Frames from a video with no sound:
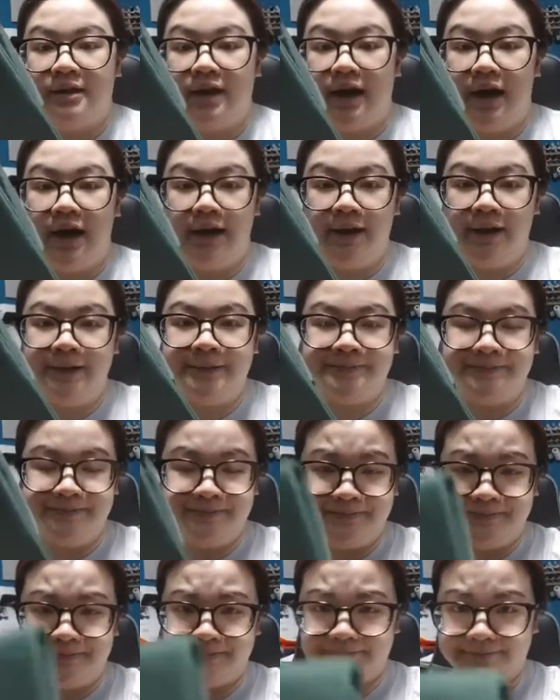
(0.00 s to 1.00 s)
I
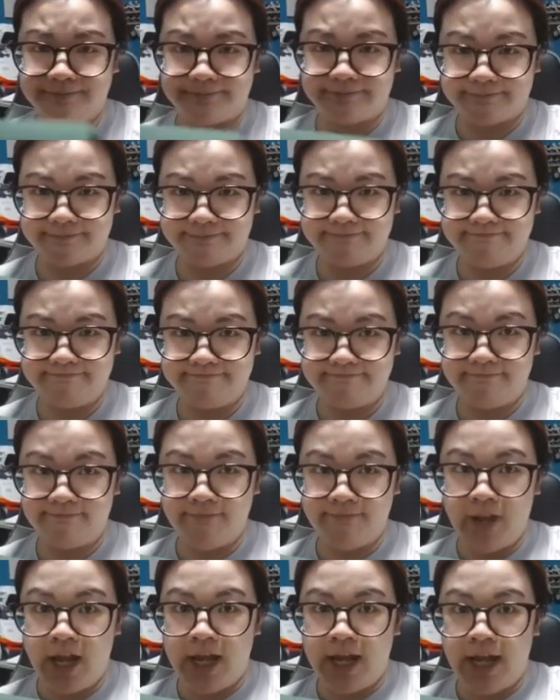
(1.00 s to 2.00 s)

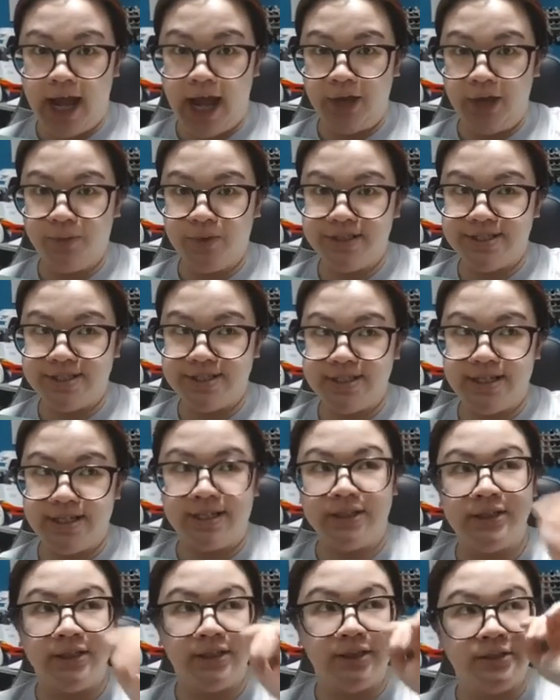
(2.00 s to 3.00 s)
would
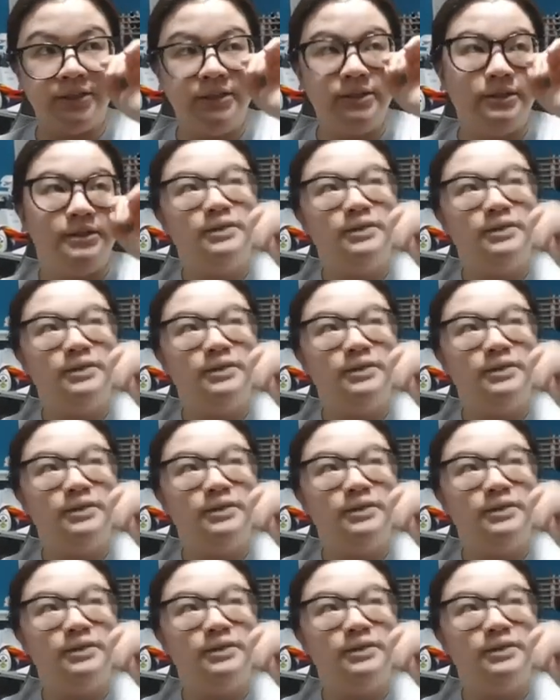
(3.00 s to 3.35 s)
still,